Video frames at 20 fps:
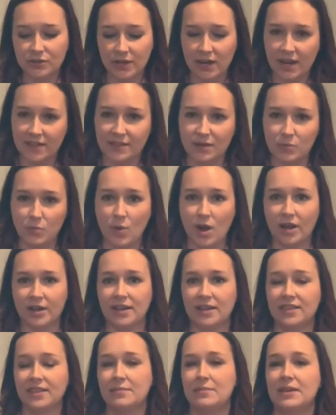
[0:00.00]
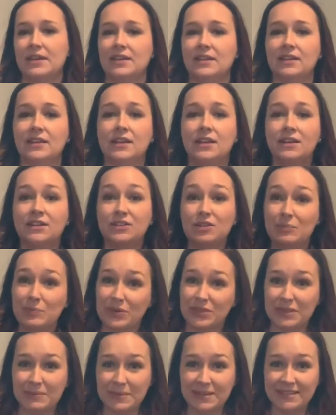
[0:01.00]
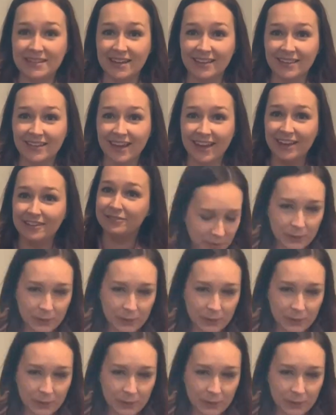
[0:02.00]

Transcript: and then walking them in to put them inside the cave.